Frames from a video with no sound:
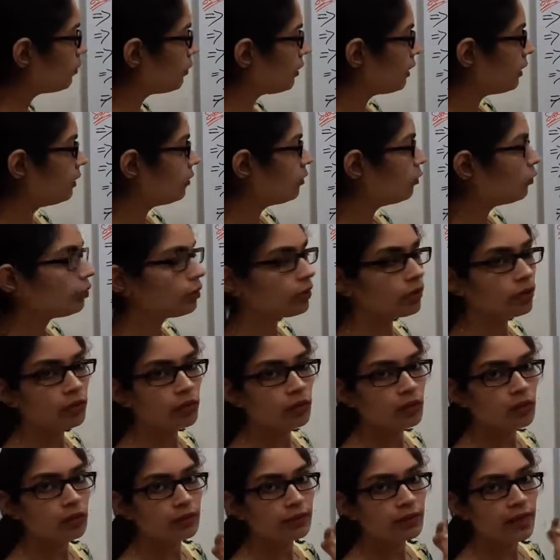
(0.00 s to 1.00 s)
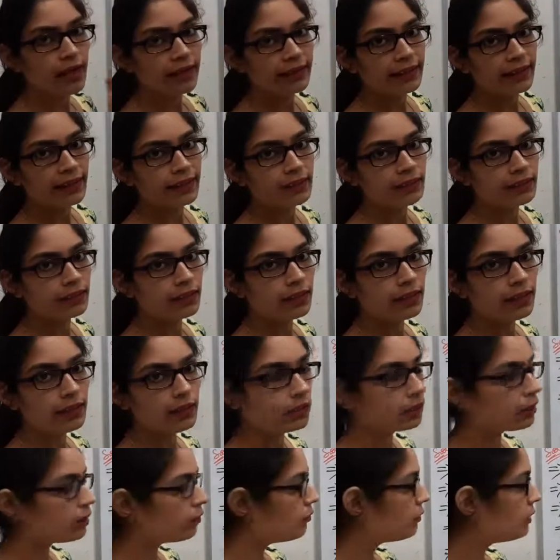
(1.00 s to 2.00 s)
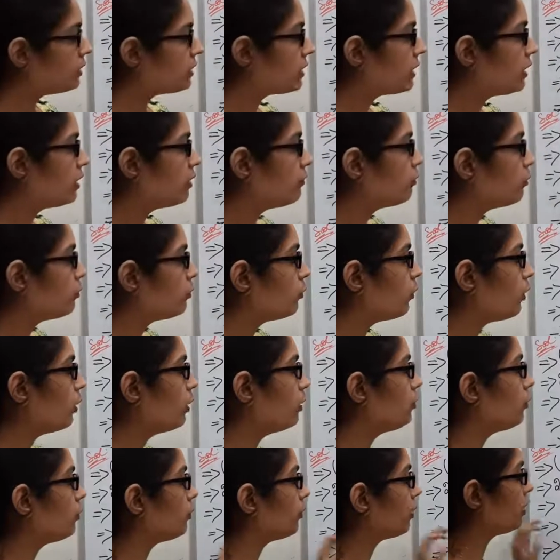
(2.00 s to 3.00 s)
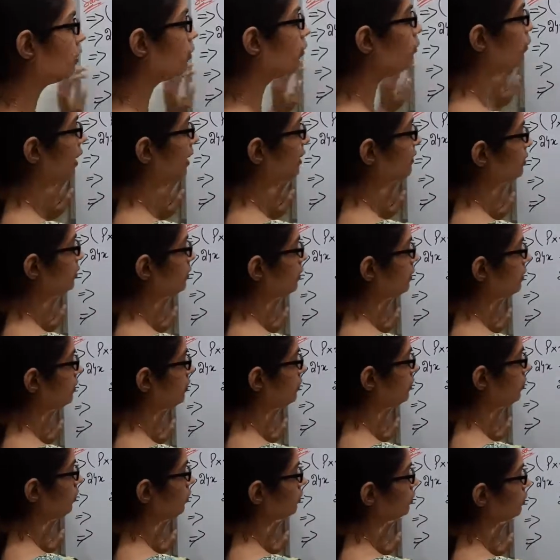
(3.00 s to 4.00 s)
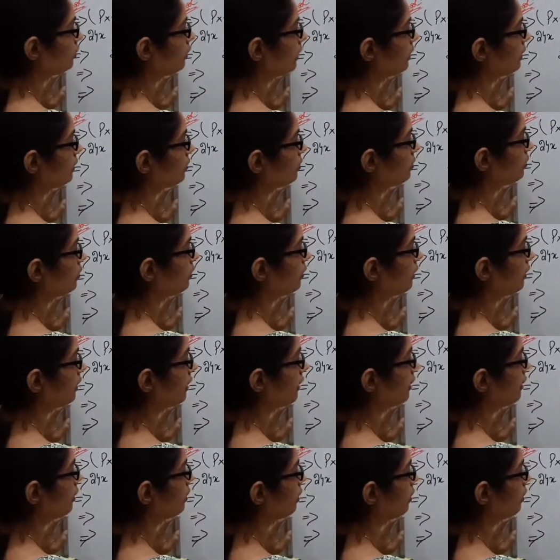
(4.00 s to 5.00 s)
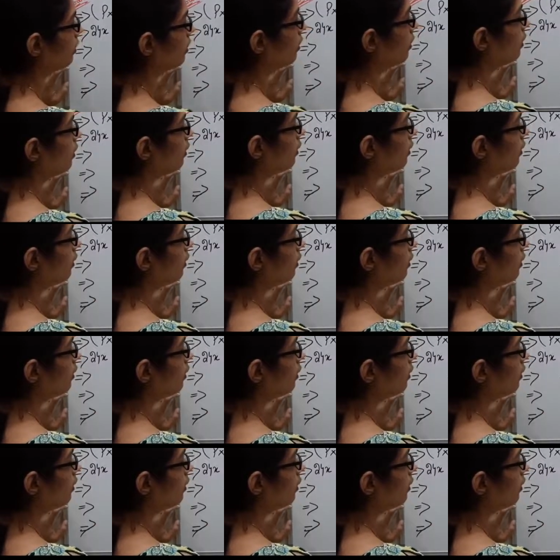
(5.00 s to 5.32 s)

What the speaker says: can do directly division. If you want, you can do cancellation also, like 13.